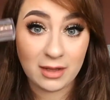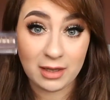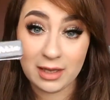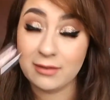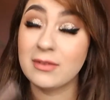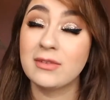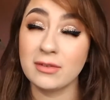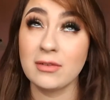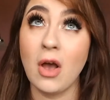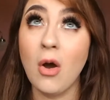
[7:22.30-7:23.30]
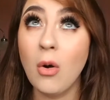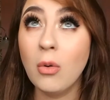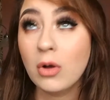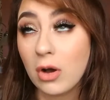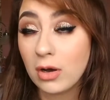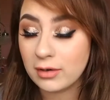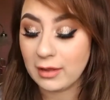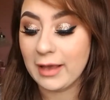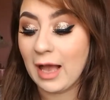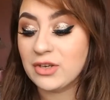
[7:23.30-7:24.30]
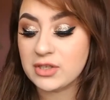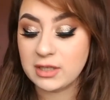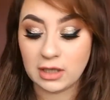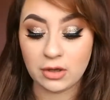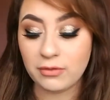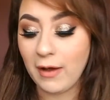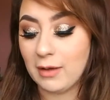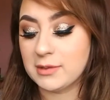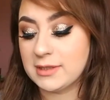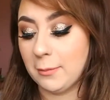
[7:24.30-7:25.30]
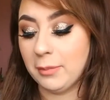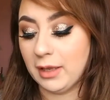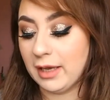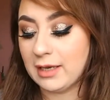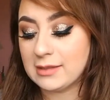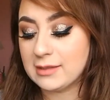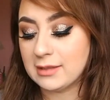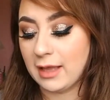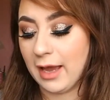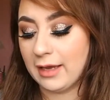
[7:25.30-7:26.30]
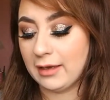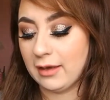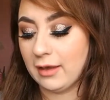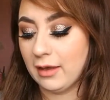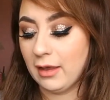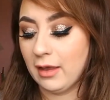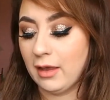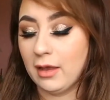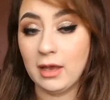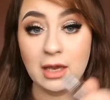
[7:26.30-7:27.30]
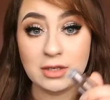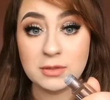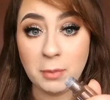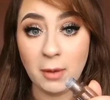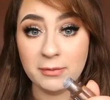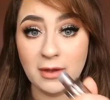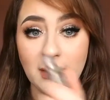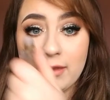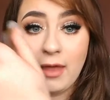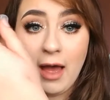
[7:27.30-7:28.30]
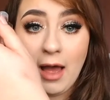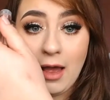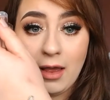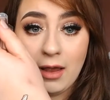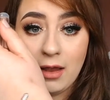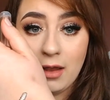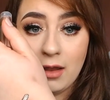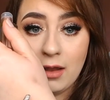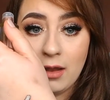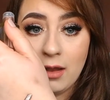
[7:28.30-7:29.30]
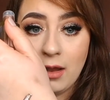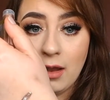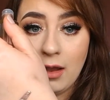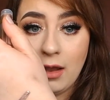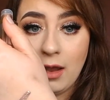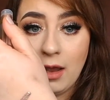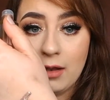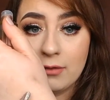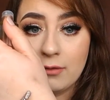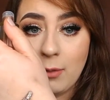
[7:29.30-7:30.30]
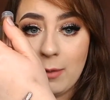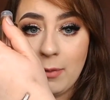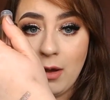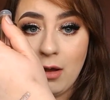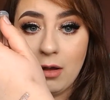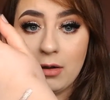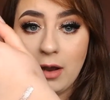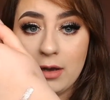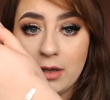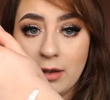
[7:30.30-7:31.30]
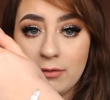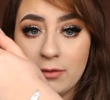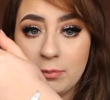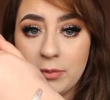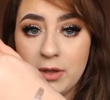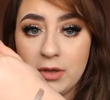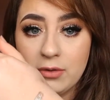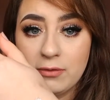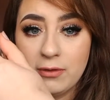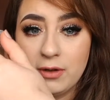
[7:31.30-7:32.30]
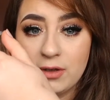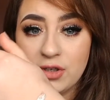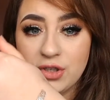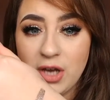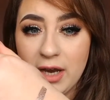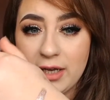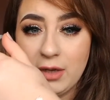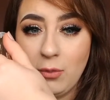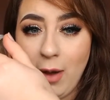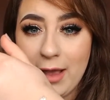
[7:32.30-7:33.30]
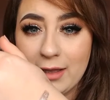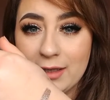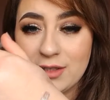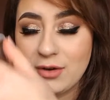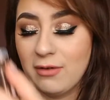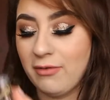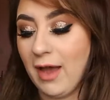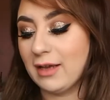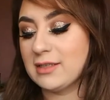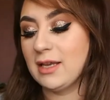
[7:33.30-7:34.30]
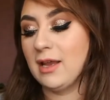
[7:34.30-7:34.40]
It's so good. Like, I just love how simple it is. Like, it just pops out like that and swipe it on, and you have this beautiful shiny wet glitter effect.